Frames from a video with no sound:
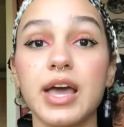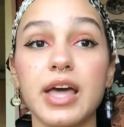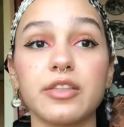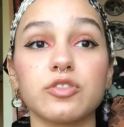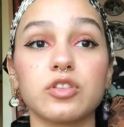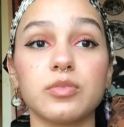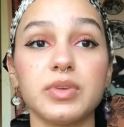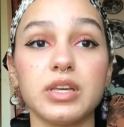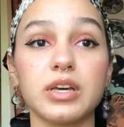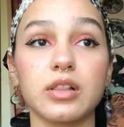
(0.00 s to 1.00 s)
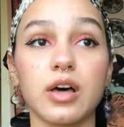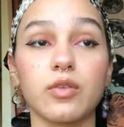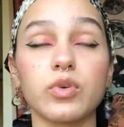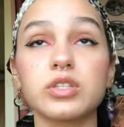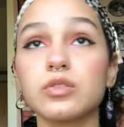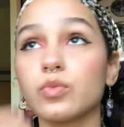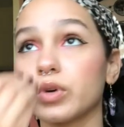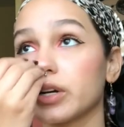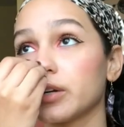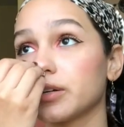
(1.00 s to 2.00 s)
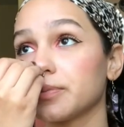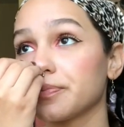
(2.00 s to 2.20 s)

There's going to be a lot of, what's the word?